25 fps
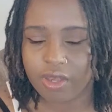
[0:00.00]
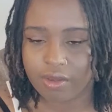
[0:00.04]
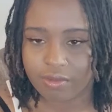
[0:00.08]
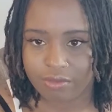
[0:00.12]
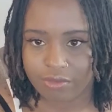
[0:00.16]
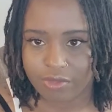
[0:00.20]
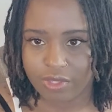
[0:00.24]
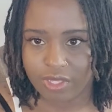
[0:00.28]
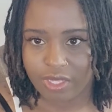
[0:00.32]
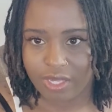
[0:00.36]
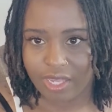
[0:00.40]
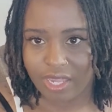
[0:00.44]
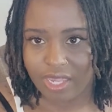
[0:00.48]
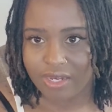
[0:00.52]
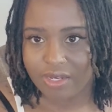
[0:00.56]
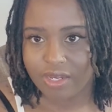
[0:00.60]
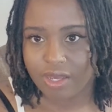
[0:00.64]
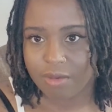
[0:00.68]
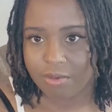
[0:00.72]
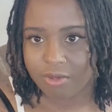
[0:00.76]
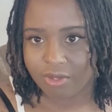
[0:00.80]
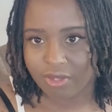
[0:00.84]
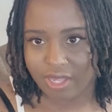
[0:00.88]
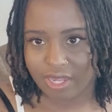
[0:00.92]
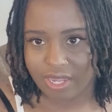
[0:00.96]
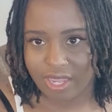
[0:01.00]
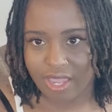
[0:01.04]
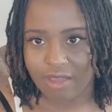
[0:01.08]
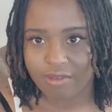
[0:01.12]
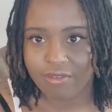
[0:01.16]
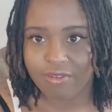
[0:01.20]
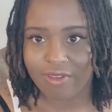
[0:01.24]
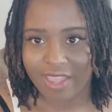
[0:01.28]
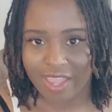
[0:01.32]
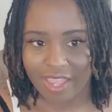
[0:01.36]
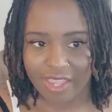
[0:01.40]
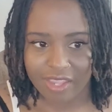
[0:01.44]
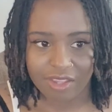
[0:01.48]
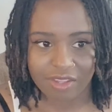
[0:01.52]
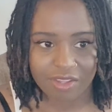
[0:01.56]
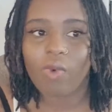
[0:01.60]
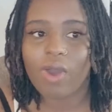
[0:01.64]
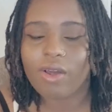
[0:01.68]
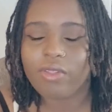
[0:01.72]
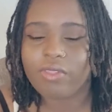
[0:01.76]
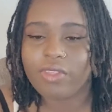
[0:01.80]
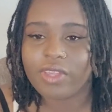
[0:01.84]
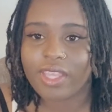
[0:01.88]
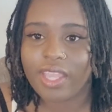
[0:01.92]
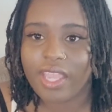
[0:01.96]
of the NAAFA.
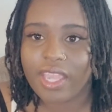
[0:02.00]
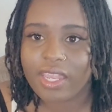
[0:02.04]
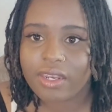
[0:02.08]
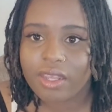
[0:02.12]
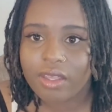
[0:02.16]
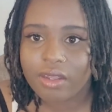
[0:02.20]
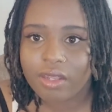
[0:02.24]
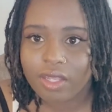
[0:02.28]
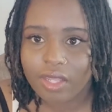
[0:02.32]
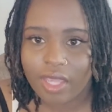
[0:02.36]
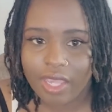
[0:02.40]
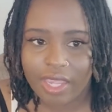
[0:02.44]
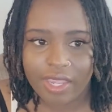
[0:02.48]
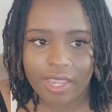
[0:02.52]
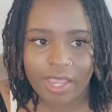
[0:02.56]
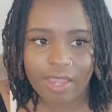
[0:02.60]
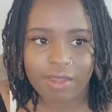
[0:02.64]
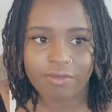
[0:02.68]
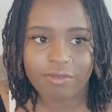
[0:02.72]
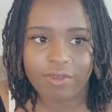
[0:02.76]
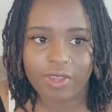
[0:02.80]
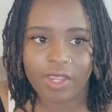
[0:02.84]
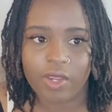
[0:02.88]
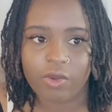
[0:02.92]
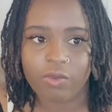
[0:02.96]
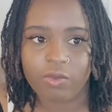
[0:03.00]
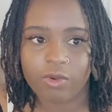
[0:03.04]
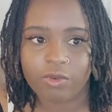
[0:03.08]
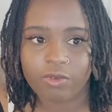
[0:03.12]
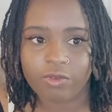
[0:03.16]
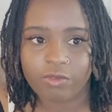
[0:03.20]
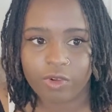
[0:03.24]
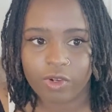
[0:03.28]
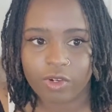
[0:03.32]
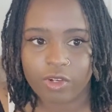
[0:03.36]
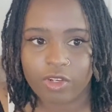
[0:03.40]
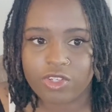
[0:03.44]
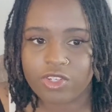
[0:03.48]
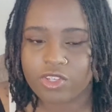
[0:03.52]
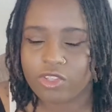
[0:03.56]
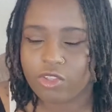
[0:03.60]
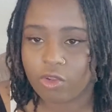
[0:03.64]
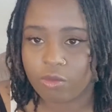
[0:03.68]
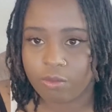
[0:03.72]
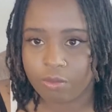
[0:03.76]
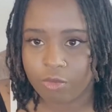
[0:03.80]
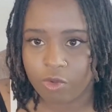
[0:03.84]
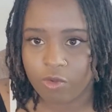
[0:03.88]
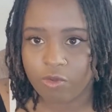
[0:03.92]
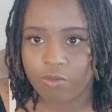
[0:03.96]
While the NAAFA referred to
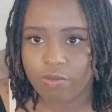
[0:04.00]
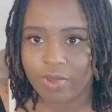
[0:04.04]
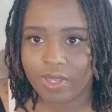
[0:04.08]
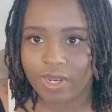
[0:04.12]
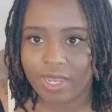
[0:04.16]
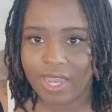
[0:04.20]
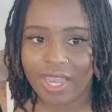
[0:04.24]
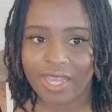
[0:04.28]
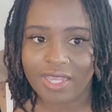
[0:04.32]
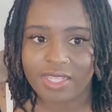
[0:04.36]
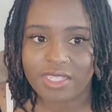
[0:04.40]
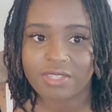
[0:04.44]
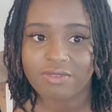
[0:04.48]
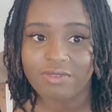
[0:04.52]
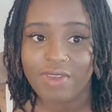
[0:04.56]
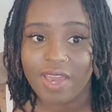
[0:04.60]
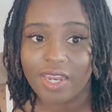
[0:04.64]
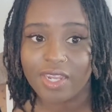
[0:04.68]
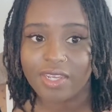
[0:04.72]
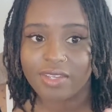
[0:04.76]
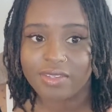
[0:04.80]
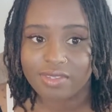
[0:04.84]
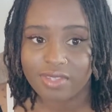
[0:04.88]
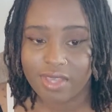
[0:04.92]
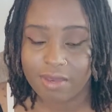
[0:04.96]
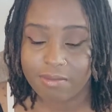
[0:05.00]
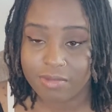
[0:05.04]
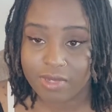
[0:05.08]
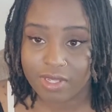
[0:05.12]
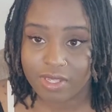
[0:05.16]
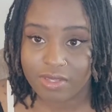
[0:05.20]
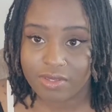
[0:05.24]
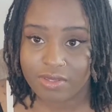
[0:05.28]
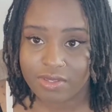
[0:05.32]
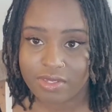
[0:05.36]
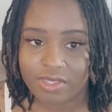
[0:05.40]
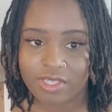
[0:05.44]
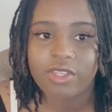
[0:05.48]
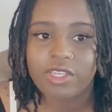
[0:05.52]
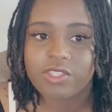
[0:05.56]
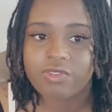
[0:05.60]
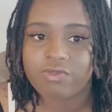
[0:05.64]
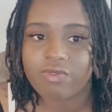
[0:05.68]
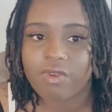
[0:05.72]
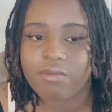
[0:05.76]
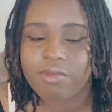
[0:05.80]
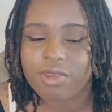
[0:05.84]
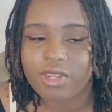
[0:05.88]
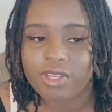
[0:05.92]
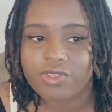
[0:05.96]
their movement as fat acceptance, these
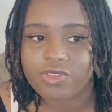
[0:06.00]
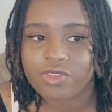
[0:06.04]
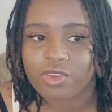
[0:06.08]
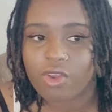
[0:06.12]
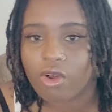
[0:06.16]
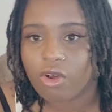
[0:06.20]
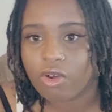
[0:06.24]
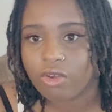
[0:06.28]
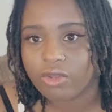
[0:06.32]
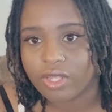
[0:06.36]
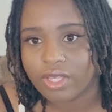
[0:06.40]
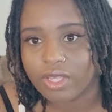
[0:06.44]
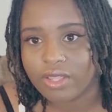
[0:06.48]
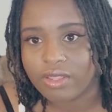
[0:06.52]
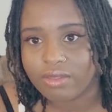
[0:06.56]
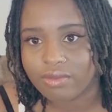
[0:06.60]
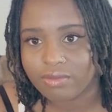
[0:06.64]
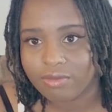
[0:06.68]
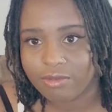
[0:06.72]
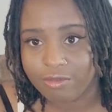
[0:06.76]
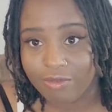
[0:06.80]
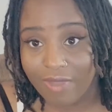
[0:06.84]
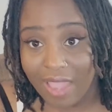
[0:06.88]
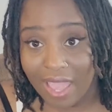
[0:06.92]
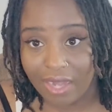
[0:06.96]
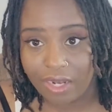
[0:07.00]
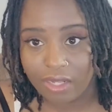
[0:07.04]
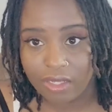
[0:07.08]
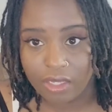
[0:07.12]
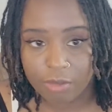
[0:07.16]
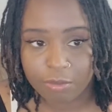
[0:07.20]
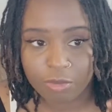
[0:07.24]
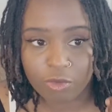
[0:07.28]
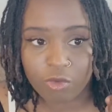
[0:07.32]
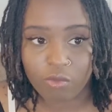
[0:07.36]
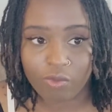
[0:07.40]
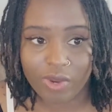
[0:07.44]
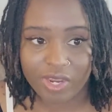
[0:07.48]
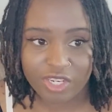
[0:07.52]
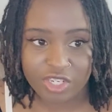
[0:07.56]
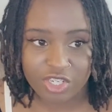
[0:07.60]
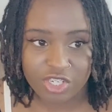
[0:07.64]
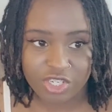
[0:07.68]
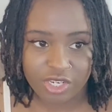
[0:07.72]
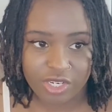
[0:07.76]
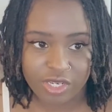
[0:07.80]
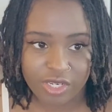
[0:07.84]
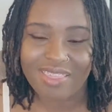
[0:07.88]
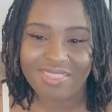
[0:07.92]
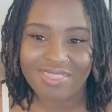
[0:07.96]
feminists called it fat
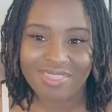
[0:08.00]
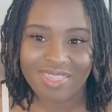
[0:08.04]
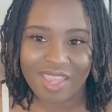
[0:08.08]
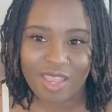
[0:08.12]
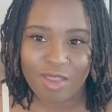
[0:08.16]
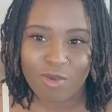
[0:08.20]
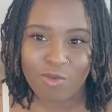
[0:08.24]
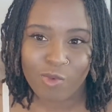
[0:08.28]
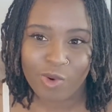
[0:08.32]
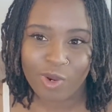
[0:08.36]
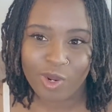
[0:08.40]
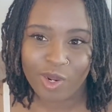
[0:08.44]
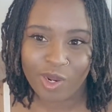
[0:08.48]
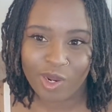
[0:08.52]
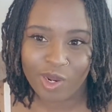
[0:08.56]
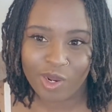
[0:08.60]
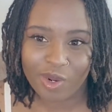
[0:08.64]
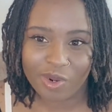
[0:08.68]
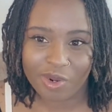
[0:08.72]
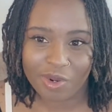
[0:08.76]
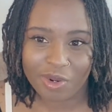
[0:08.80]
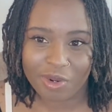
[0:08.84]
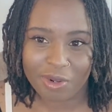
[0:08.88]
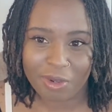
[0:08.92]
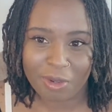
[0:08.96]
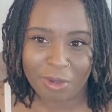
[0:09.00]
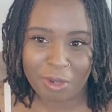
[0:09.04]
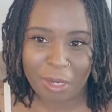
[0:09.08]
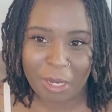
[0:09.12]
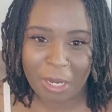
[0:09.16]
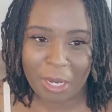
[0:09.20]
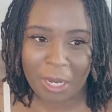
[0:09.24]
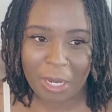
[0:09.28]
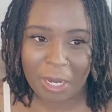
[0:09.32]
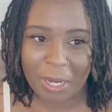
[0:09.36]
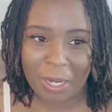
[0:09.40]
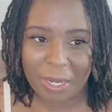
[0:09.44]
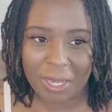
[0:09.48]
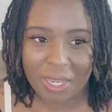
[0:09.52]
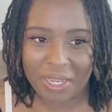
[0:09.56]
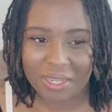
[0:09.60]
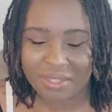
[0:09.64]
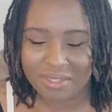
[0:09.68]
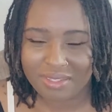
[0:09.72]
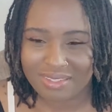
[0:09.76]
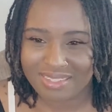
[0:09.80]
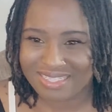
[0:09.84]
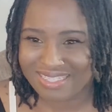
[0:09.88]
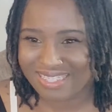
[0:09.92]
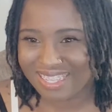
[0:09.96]
liberation, and they were
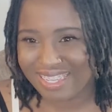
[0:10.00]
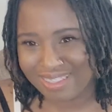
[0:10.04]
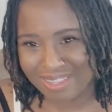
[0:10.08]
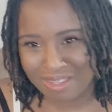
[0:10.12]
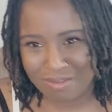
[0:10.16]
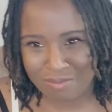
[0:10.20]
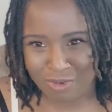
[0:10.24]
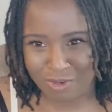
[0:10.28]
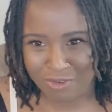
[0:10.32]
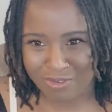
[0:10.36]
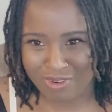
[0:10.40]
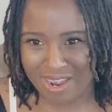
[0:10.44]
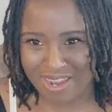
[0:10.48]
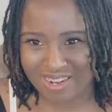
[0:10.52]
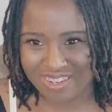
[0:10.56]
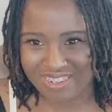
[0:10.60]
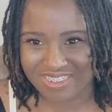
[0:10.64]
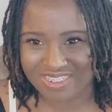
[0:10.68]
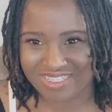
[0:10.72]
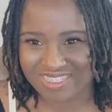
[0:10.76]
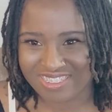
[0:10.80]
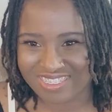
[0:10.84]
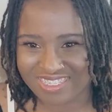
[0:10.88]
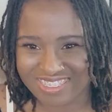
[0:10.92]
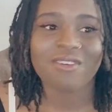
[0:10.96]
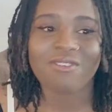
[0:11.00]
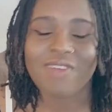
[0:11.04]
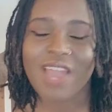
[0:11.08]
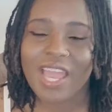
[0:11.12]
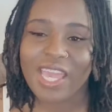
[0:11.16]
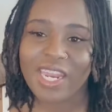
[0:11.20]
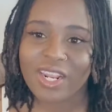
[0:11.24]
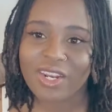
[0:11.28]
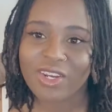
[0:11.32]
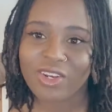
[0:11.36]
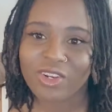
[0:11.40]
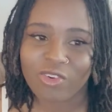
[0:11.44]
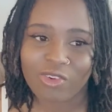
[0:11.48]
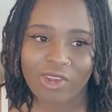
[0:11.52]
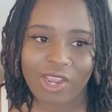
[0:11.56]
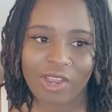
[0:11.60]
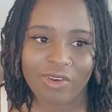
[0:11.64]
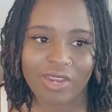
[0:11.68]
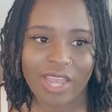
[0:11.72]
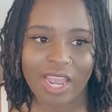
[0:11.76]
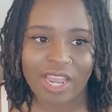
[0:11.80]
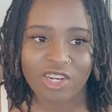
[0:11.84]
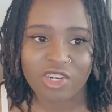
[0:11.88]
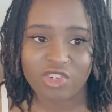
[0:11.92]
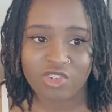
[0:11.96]
slightly more radical. The Fat
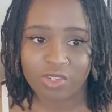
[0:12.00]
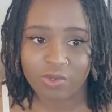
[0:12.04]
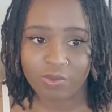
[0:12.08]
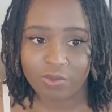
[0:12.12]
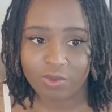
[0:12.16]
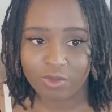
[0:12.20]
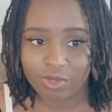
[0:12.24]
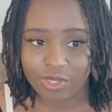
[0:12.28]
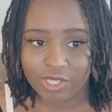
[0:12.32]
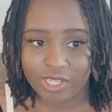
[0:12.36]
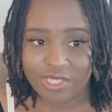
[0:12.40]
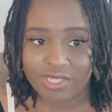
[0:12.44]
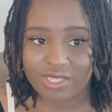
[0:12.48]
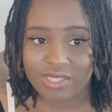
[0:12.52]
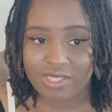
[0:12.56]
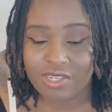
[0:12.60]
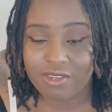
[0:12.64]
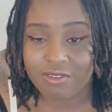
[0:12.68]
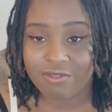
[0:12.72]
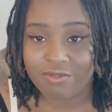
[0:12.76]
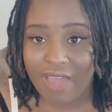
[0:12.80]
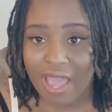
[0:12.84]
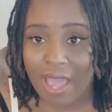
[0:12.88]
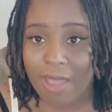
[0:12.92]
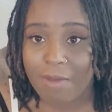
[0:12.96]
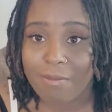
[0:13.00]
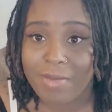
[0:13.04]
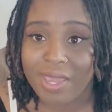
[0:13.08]
Underground actually released the Fat